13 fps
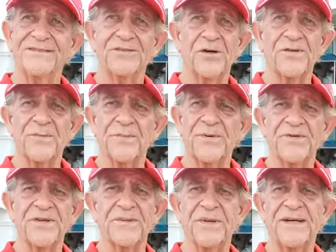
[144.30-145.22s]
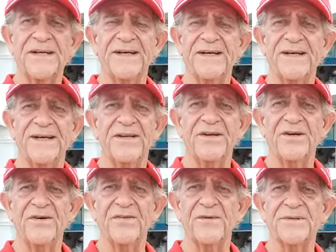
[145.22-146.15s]
North of Punta Mita, you
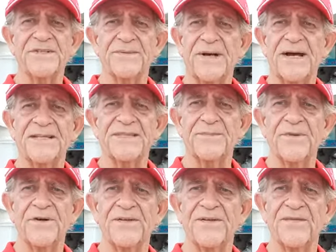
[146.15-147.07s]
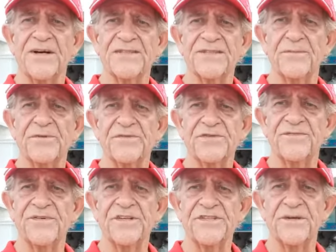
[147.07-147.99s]
know, there have been some guys up there. They've caught some rooster
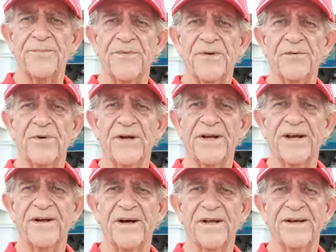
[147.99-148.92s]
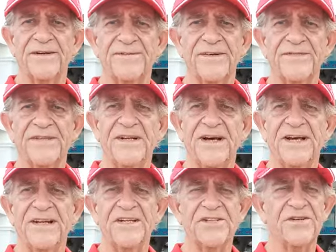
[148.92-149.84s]
fish up there. One guy caught a
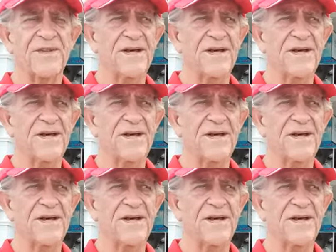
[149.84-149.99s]
59-incher.